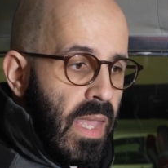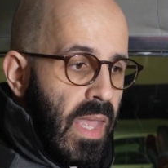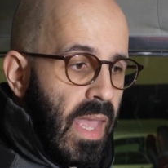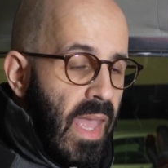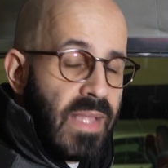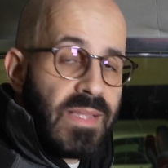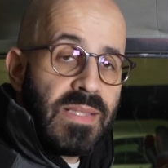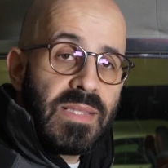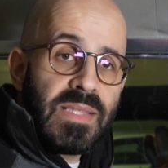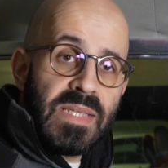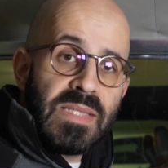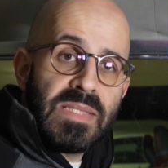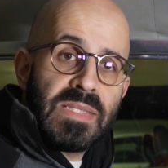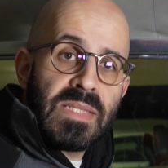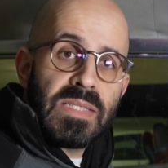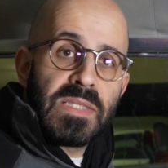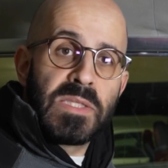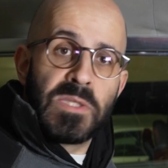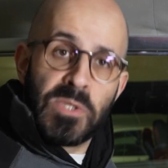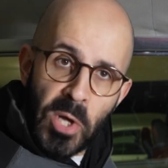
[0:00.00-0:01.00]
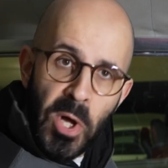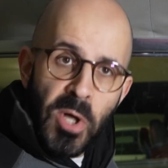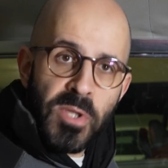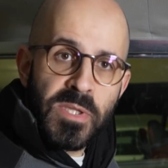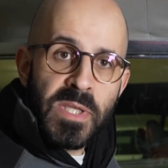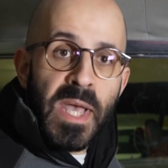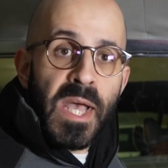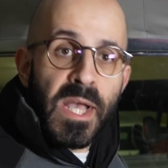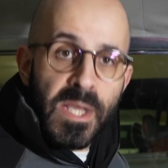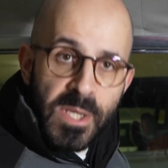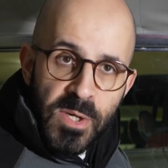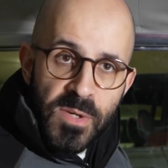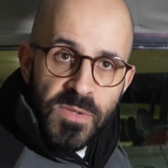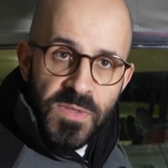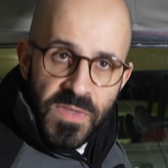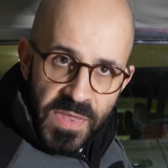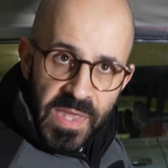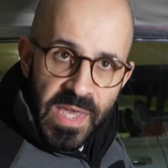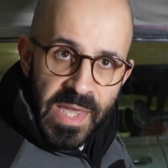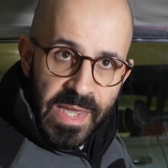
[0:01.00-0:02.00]
and this is not a good
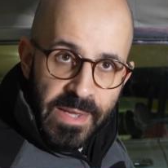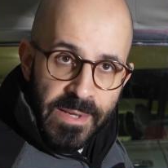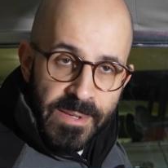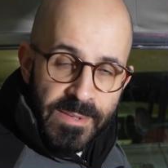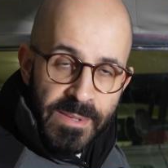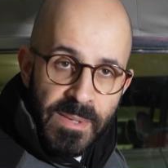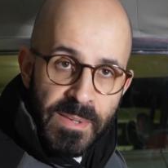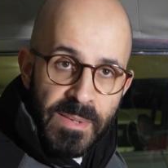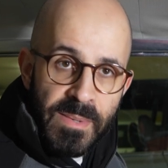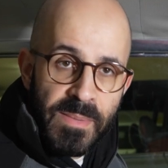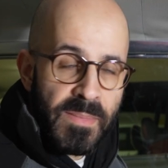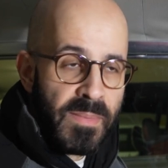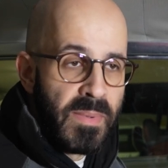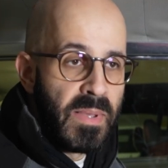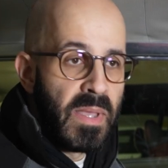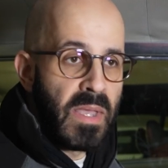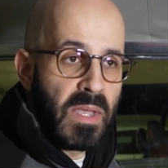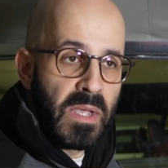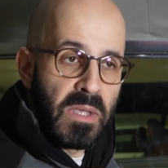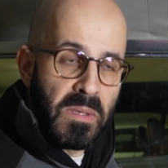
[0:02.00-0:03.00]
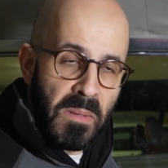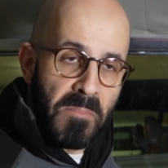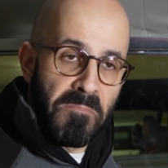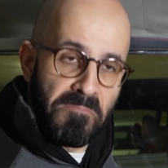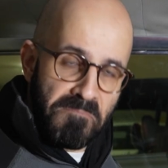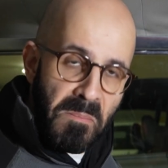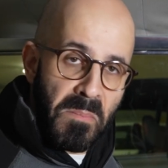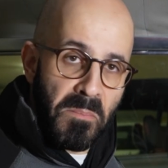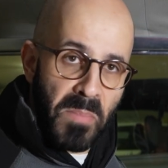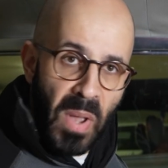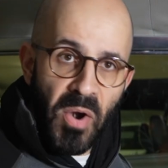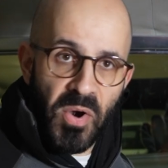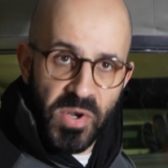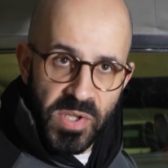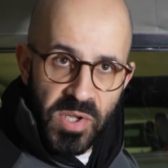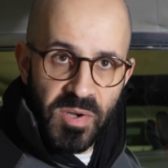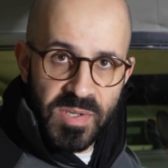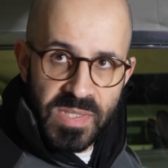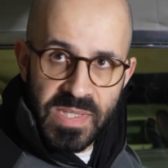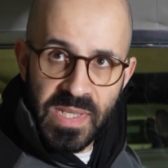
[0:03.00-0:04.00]
thing,
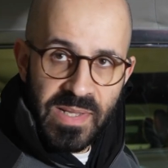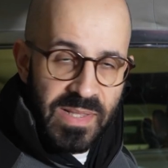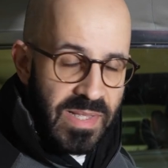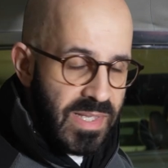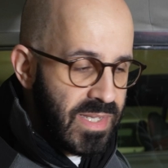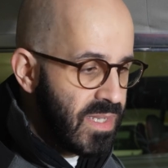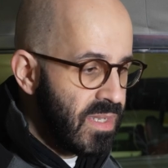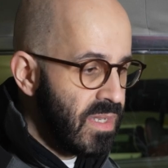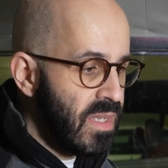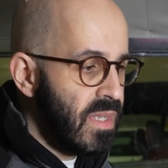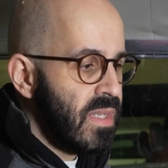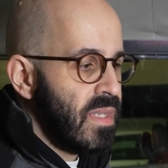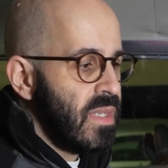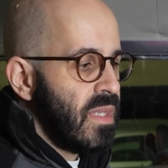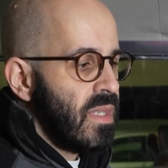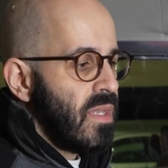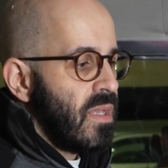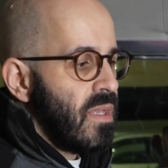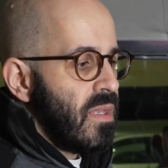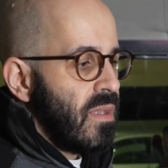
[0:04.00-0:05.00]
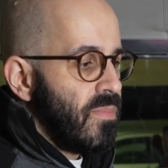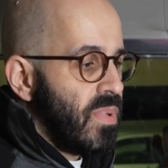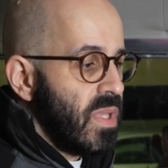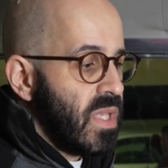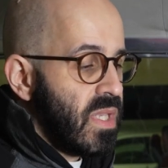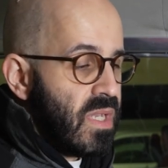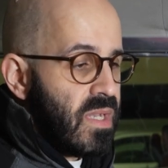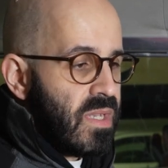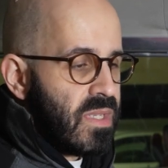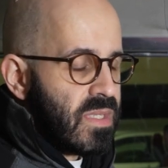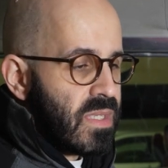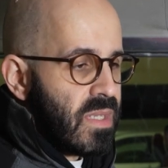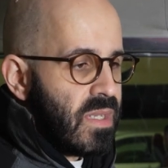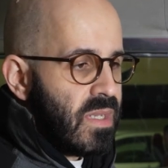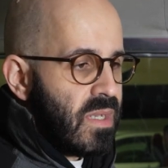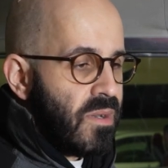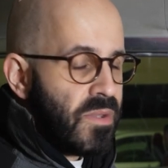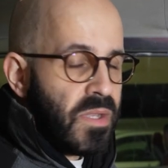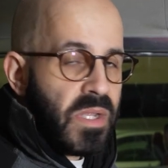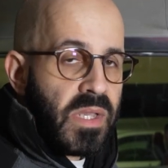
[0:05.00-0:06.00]
paradoxically, because
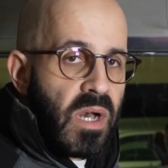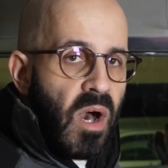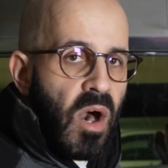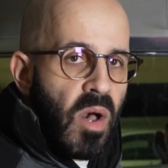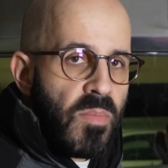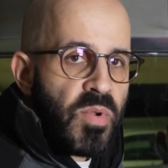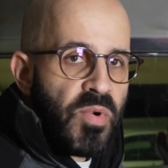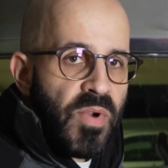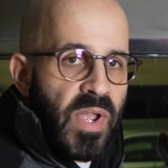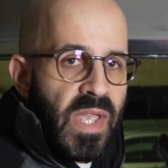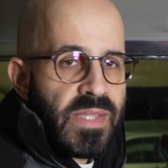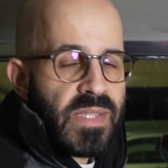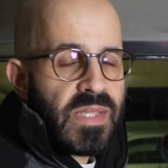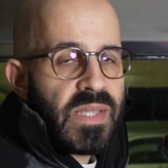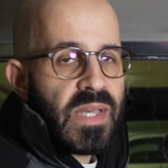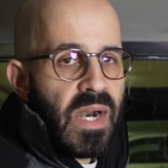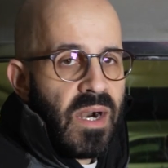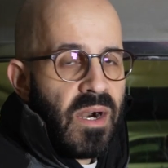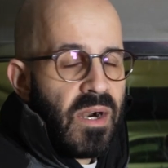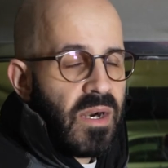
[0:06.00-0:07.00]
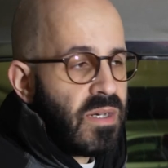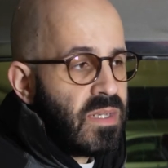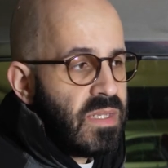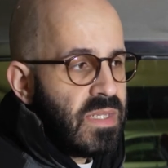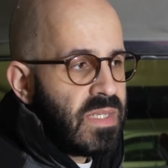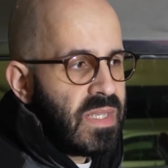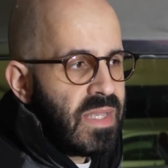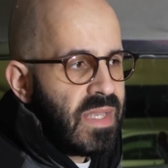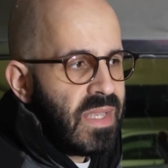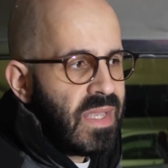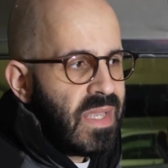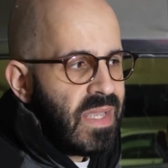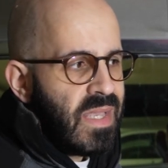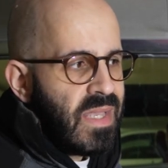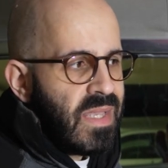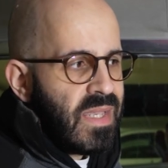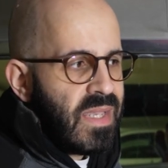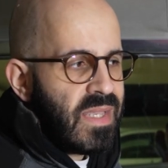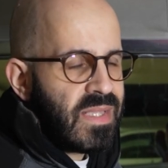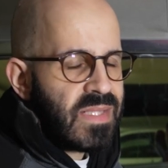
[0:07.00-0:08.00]
on a carbureted car
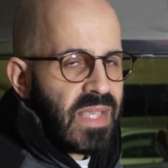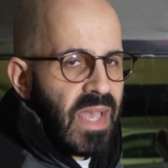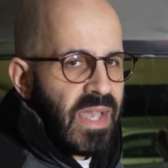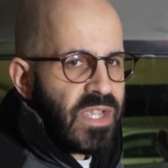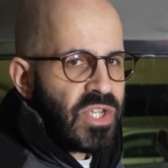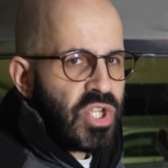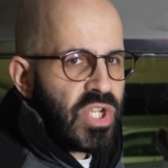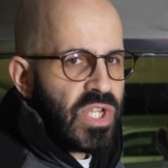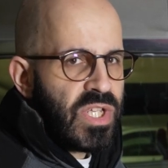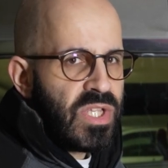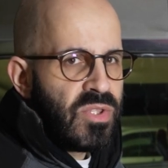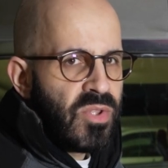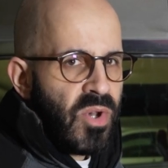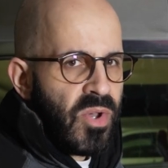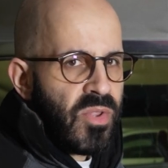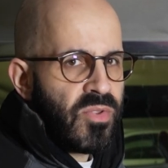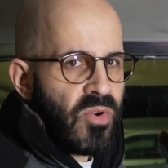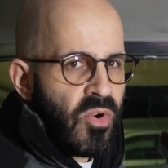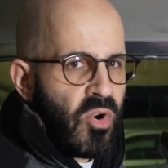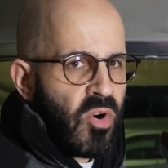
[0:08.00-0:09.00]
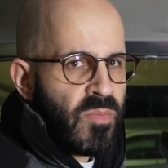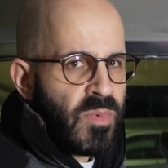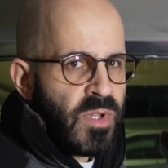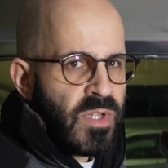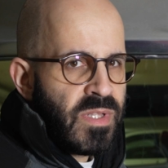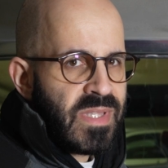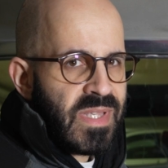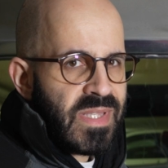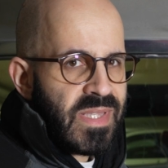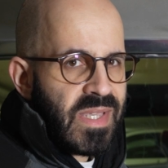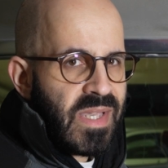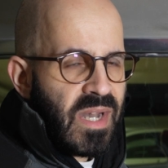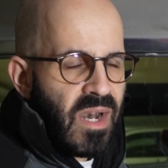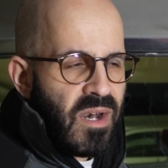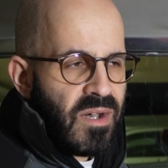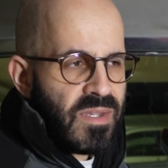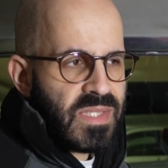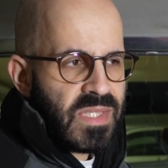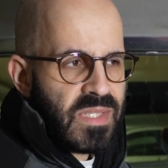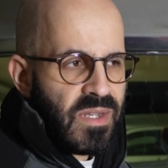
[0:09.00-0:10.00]
it's actually not normal that the
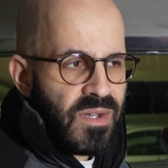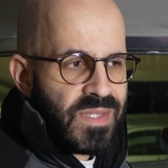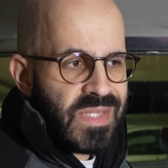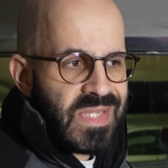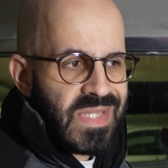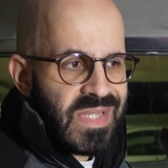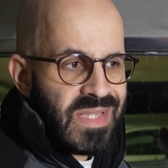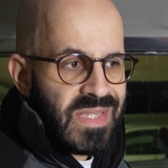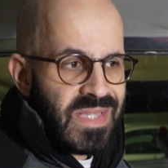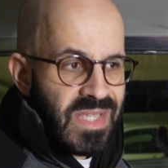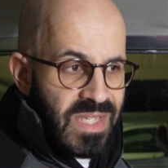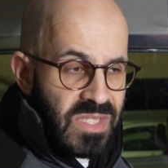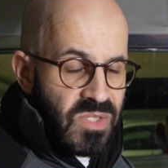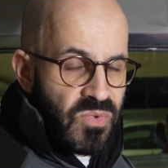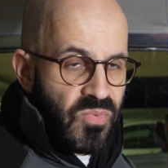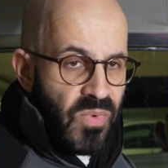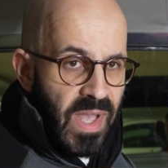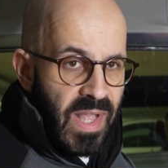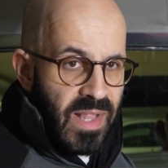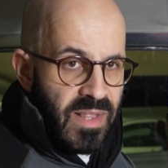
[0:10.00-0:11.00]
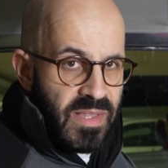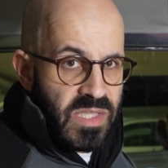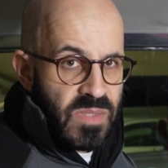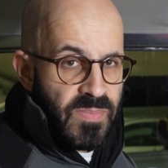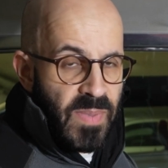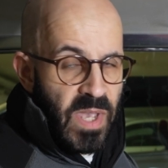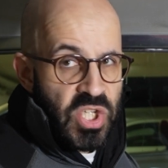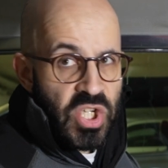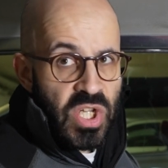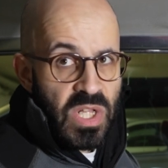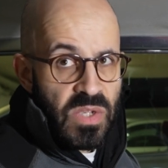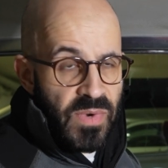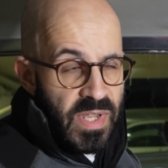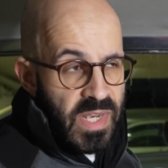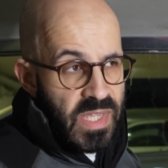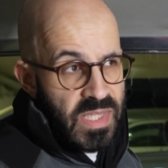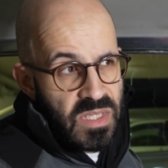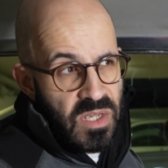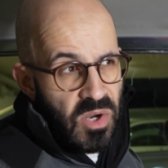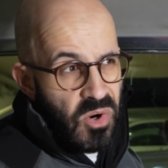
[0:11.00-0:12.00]
car starts this well, especially
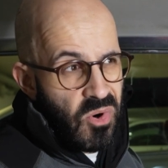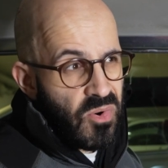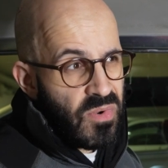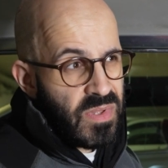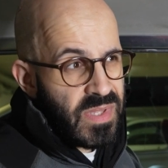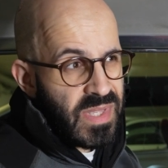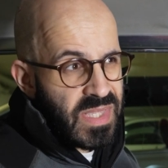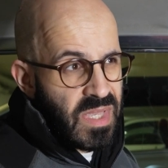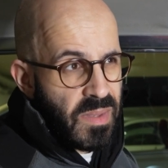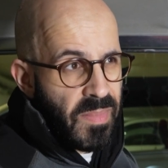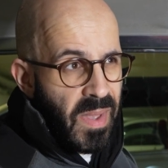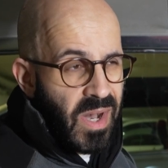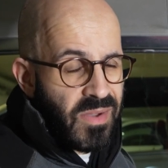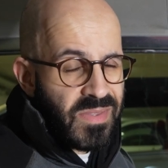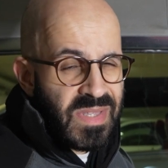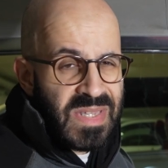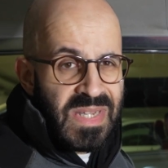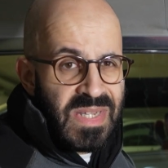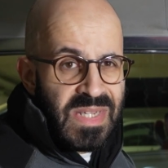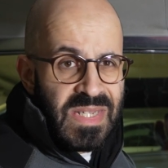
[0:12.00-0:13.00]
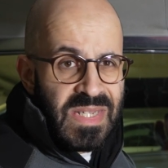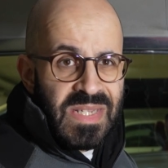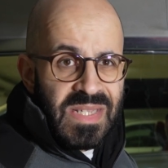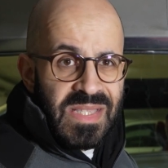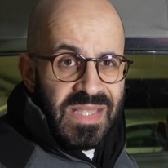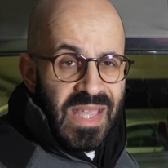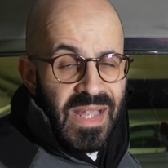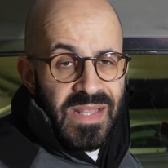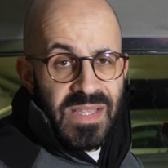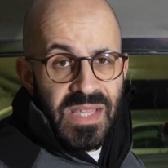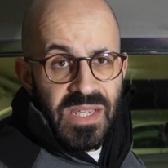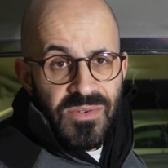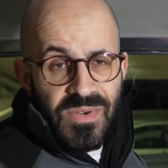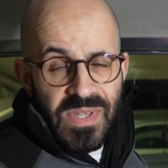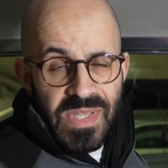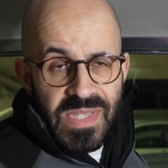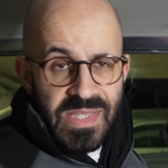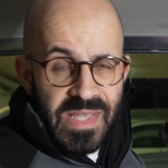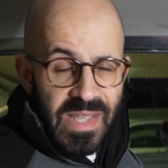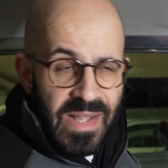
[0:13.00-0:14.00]
when it's cold. It's about 10
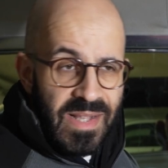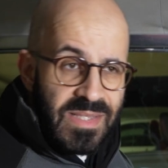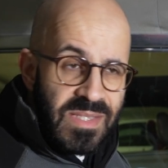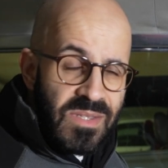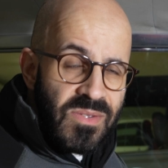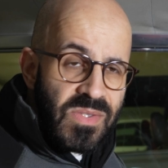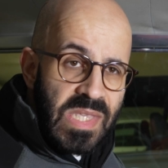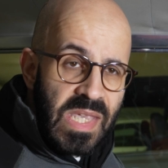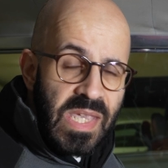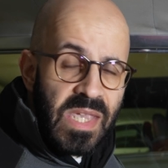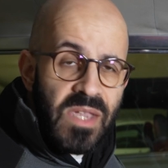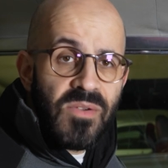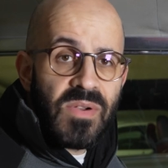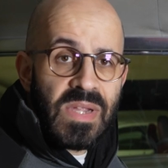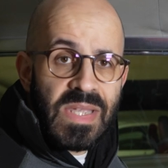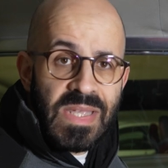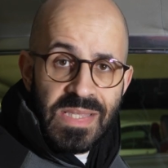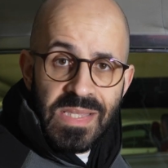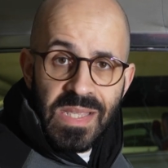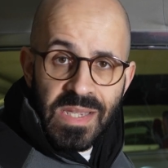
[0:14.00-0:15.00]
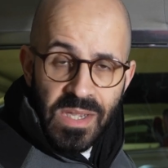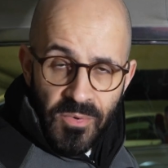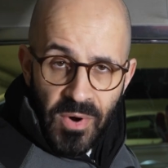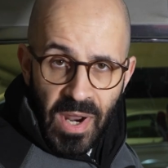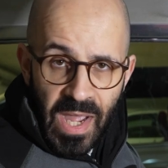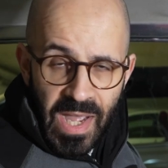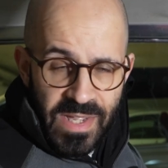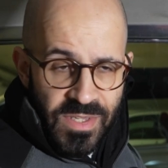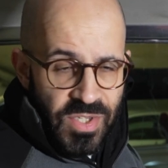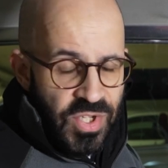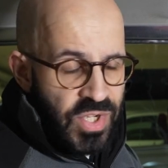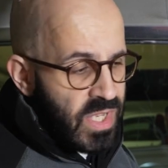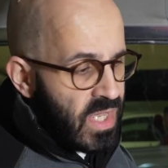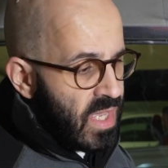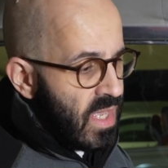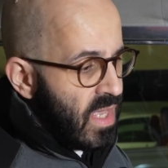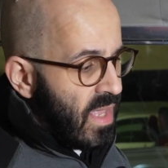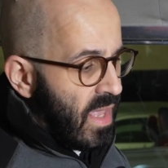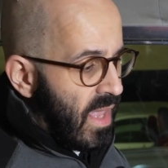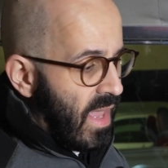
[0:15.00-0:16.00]
degrees Celsius here in the garage,
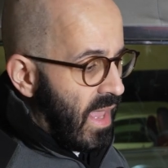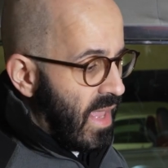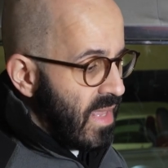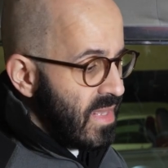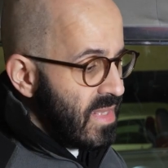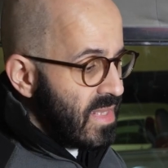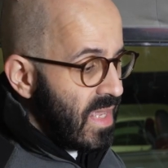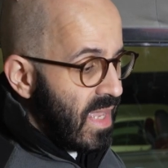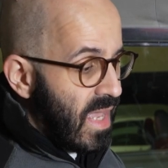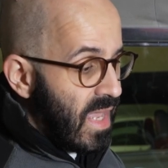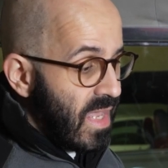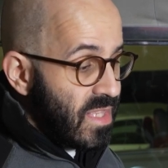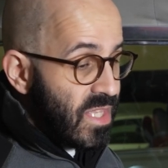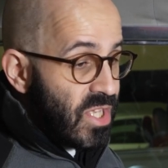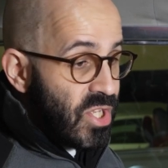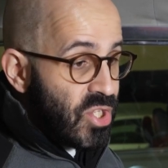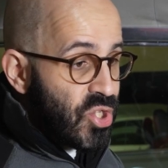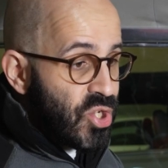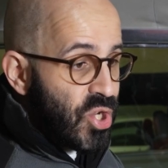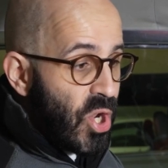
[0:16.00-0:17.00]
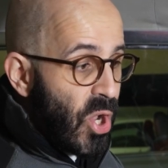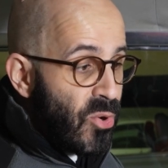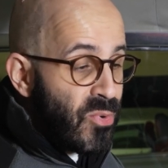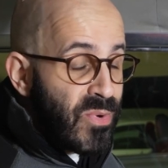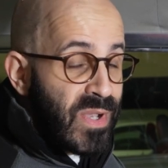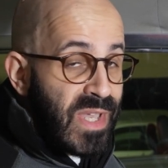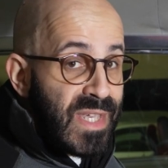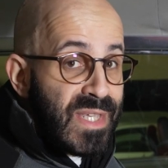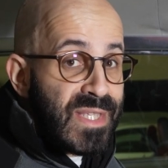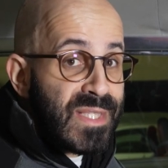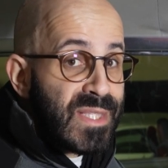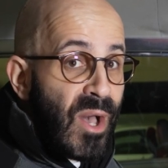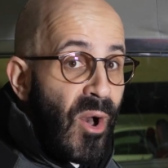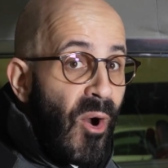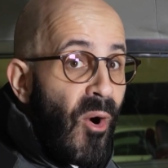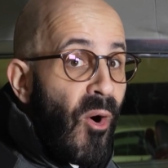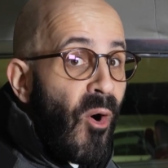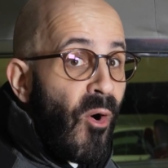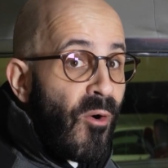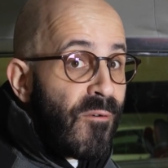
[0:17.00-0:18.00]
and the choke is
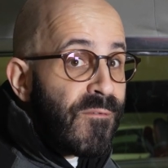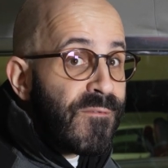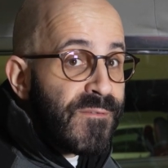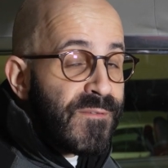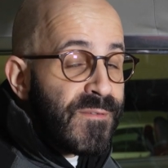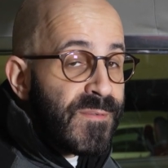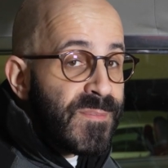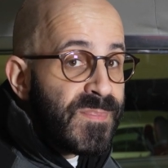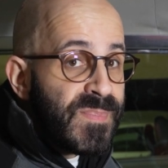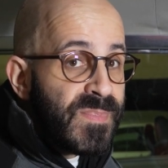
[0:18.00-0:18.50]
off.